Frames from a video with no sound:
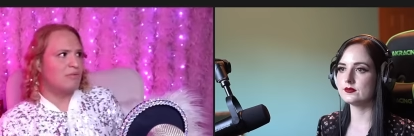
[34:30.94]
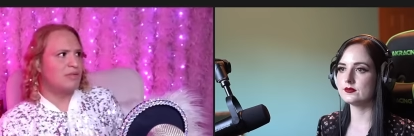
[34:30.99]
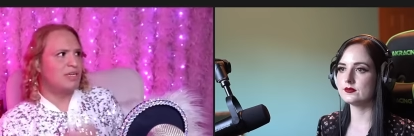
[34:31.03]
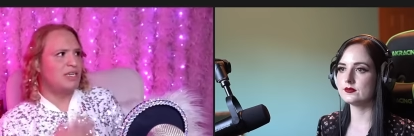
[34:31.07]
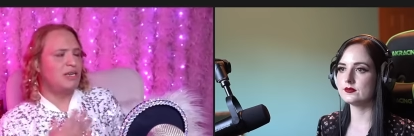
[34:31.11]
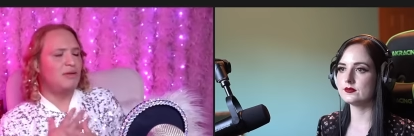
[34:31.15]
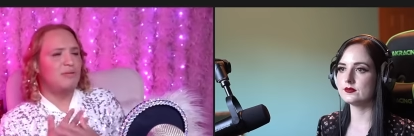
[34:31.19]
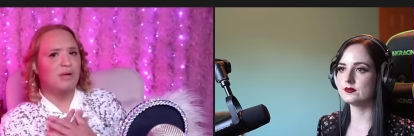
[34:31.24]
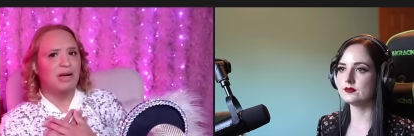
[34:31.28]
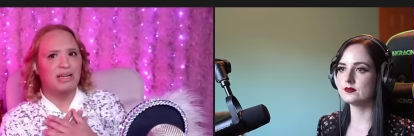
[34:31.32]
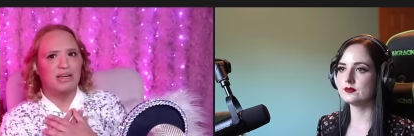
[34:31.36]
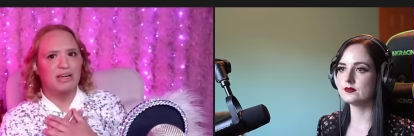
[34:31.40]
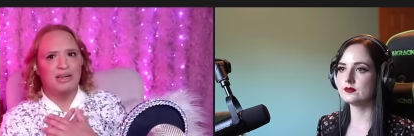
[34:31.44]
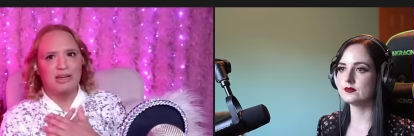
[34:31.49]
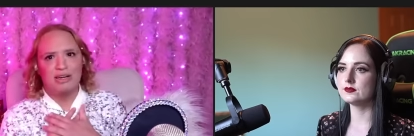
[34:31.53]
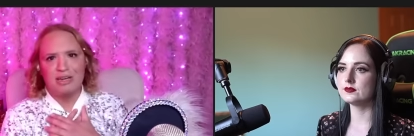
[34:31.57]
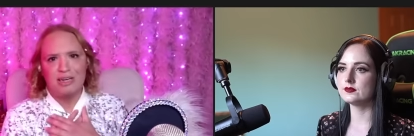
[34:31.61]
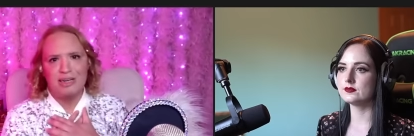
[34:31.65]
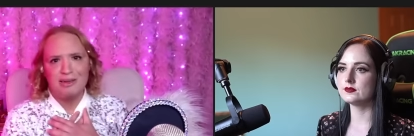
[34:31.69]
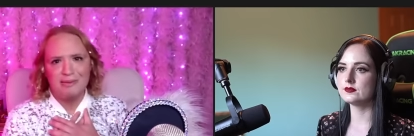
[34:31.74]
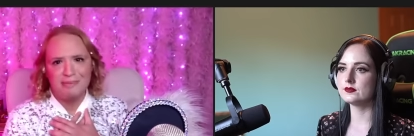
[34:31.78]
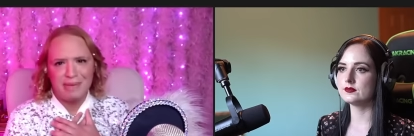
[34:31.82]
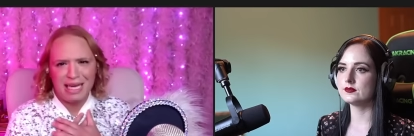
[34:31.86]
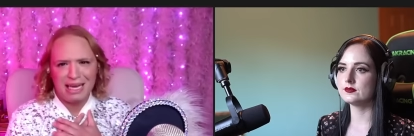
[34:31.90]
Speaker 1: you want to hurt
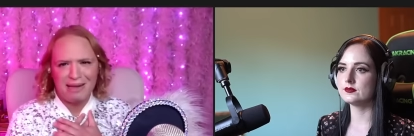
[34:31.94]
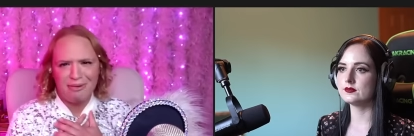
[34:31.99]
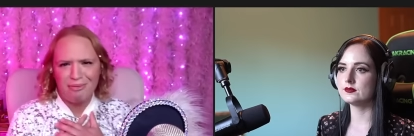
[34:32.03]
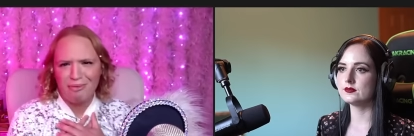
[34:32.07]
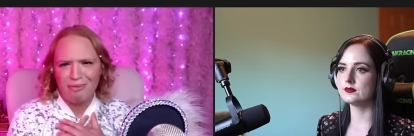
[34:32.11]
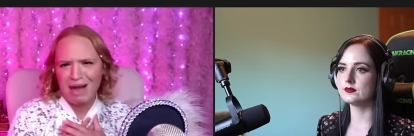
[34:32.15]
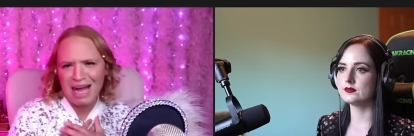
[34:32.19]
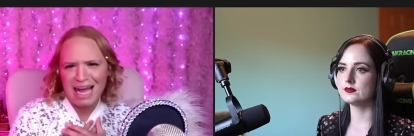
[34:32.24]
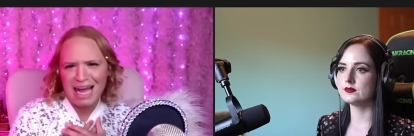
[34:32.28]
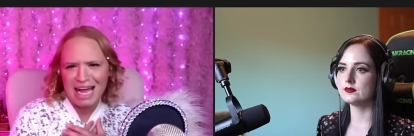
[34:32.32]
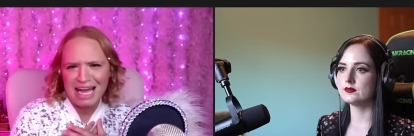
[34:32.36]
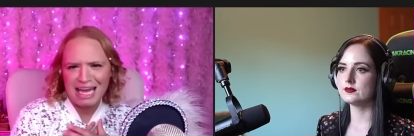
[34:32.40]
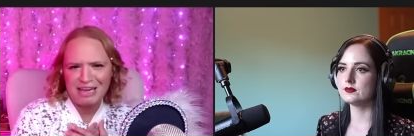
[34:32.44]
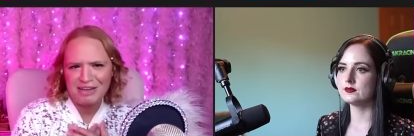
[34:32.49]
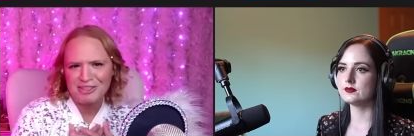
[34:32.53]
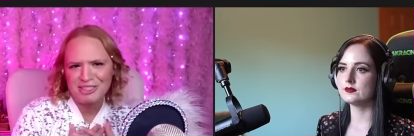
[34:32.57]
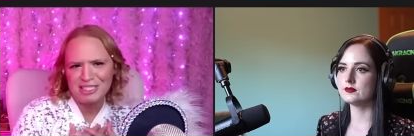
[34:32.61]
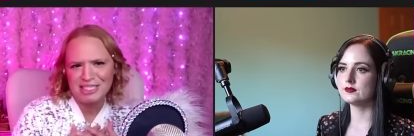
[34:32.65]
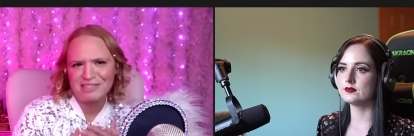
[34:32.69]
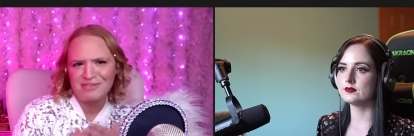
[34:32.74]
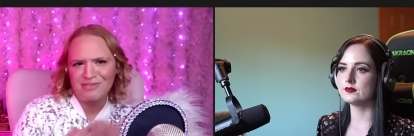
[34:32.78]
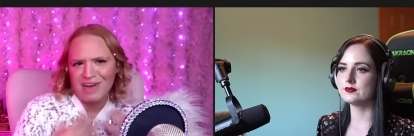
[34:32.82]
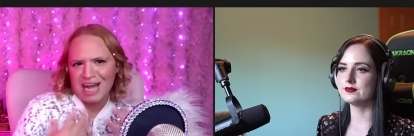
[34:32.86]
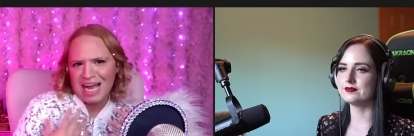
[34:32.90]
me? Why? You're just
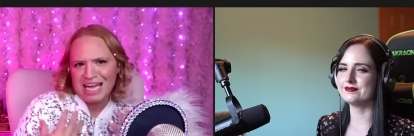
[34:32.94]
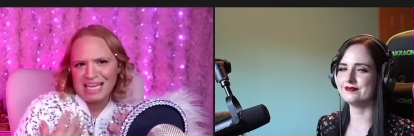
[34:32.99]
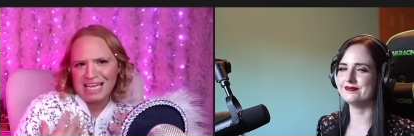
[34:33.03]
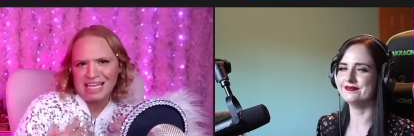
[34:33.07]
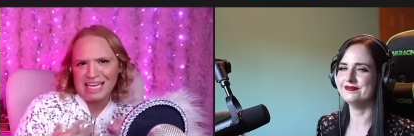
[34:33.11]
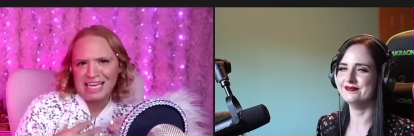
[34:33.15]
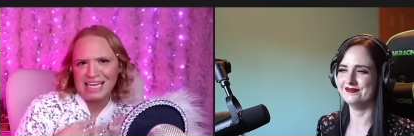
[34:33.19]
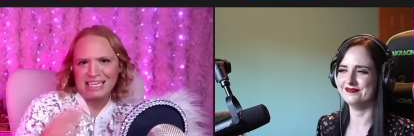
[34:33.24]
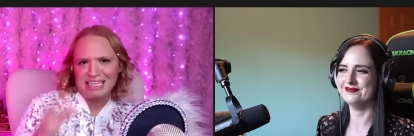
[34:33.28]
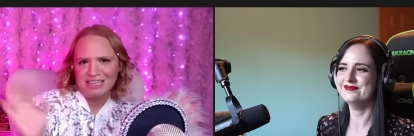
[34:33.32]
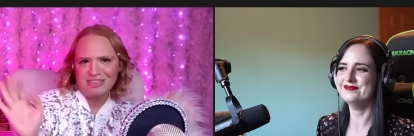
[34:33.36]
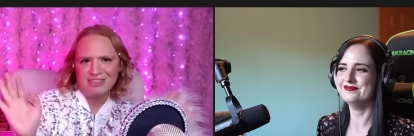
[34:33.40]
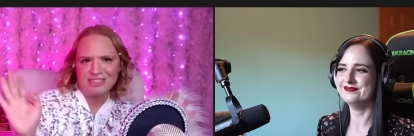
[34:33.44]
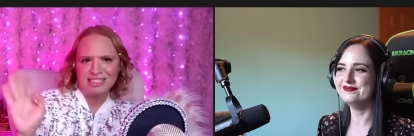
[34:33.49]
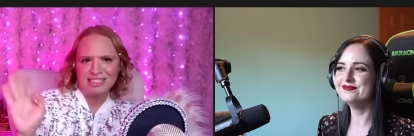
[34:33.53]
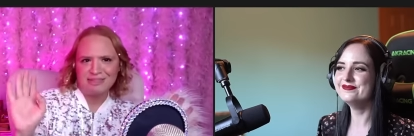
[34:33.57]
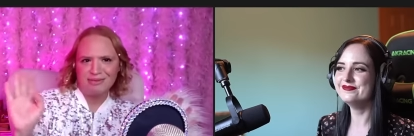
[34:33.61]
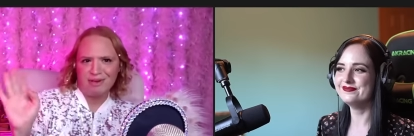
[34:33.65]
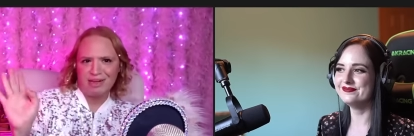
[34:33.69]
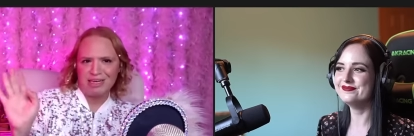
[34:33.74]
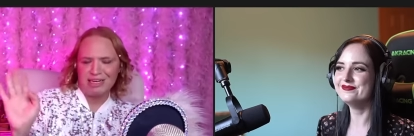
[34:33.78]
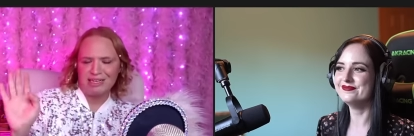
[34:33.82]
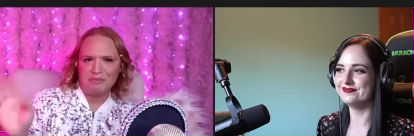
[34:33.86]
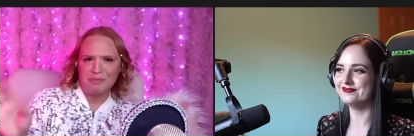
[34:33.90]
violent. You just want
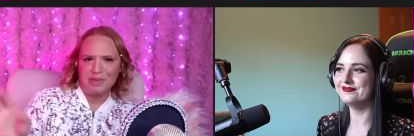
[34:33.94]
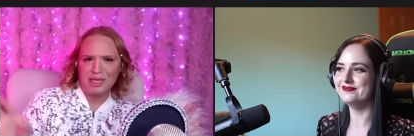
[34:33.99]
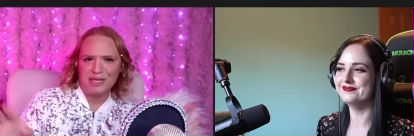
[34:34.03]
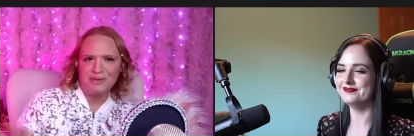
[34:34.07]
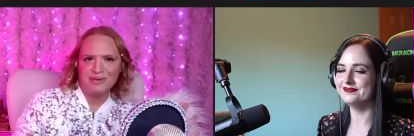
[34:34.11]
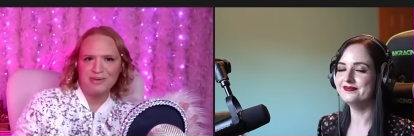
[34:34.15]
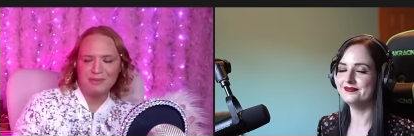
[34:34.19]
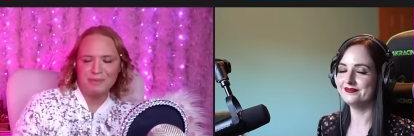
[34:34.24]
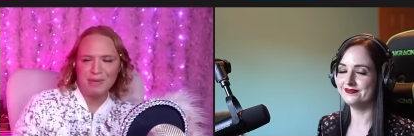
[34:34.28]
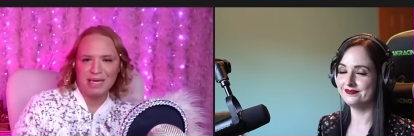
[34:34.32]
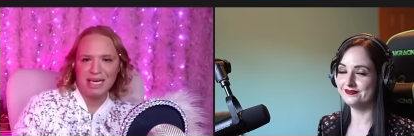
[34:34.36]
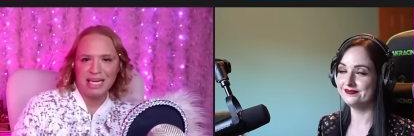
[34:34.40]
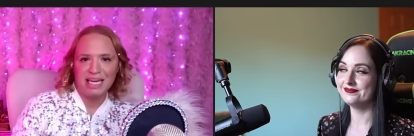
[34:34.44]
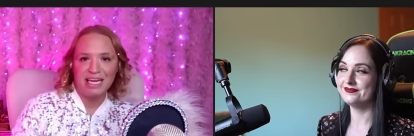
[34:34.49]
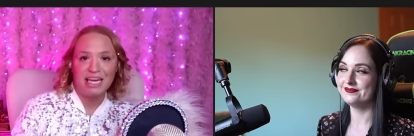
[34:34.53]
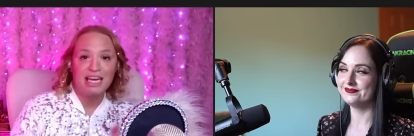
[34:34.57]
to abuse me."